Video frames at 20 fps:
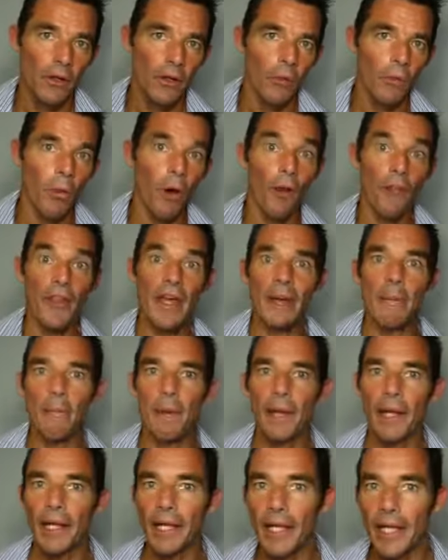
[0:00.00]
what their
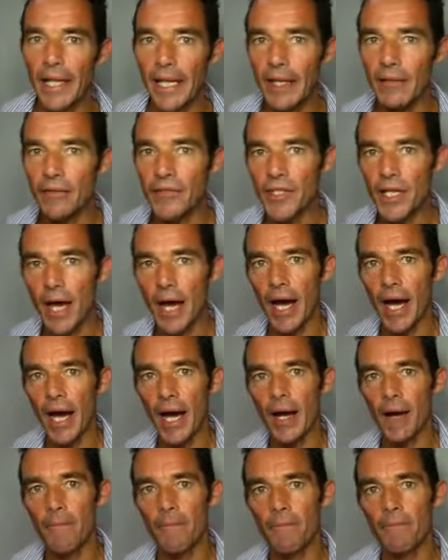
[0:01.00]
beliefs
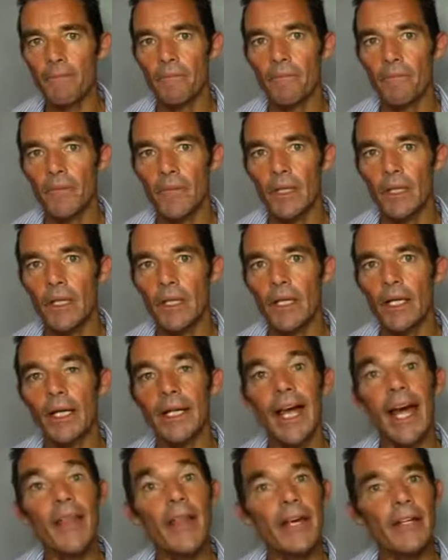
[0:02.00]
are, and
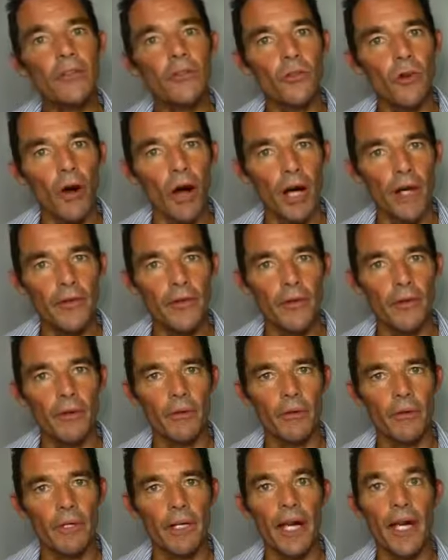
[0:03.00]
how they drive you
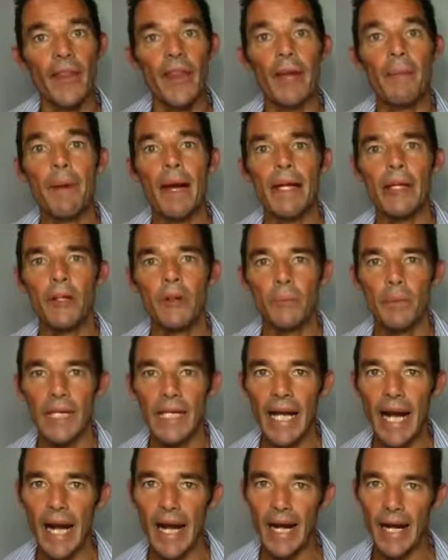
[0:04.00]
and how they make you
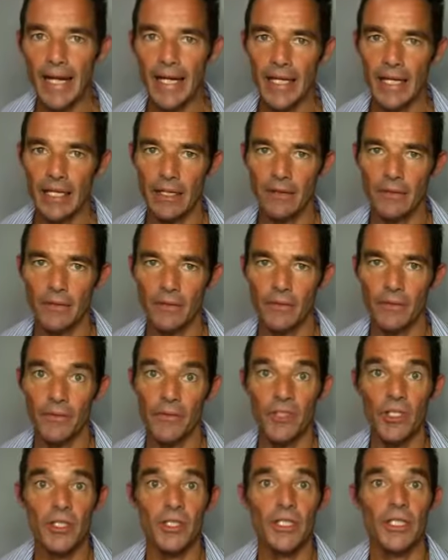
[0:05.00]
behave.
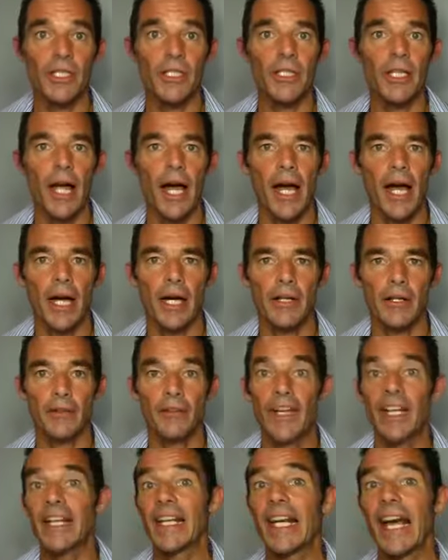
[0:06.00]
It's just the start of
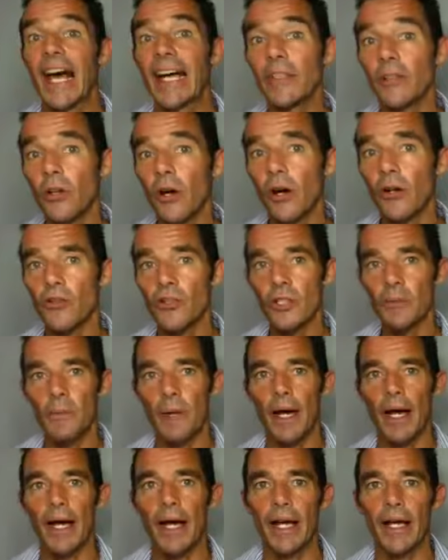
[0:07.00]
ending unconscious
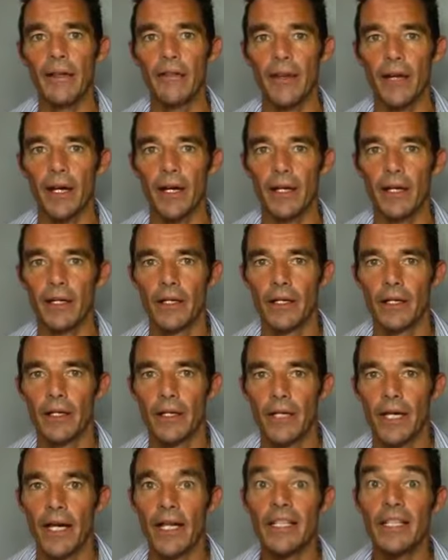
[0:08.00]
behavior
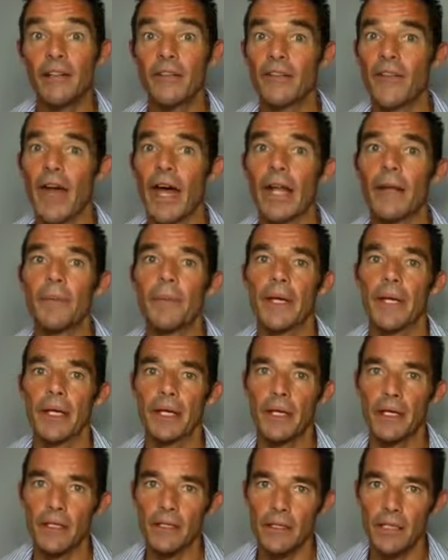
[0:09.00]
and
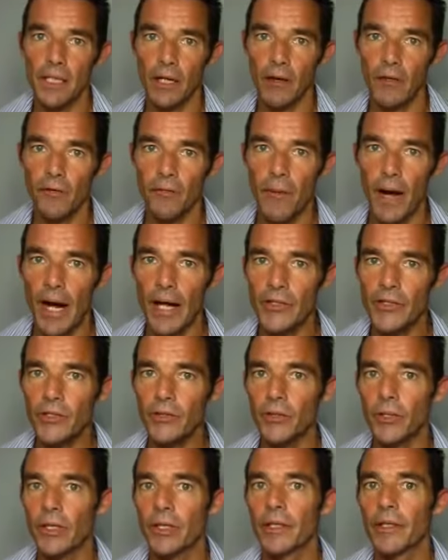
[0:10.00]
developing
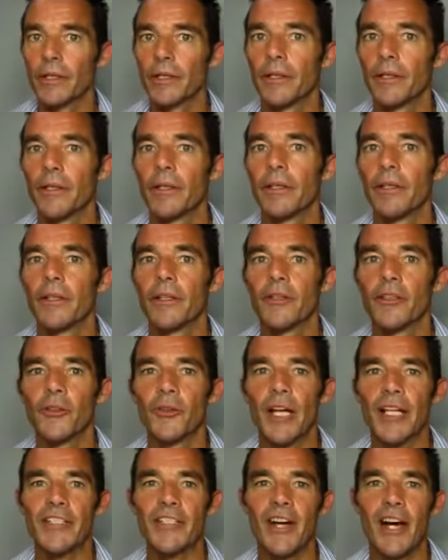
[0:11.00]
self-mastery. Till
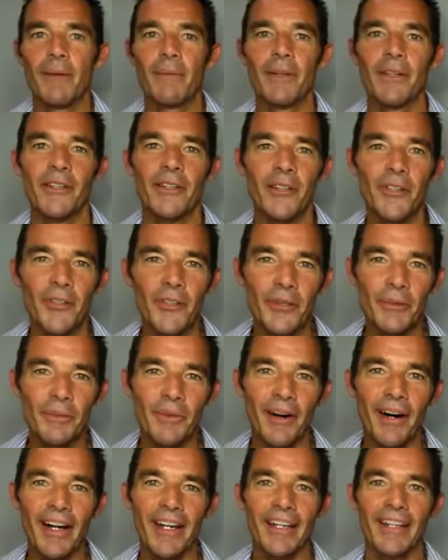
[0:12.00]
next time,
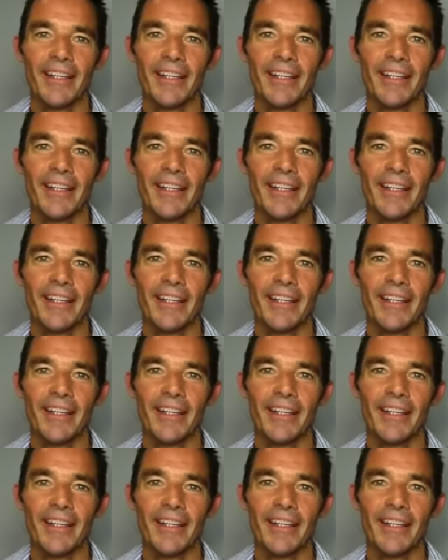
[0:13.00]
goodbye.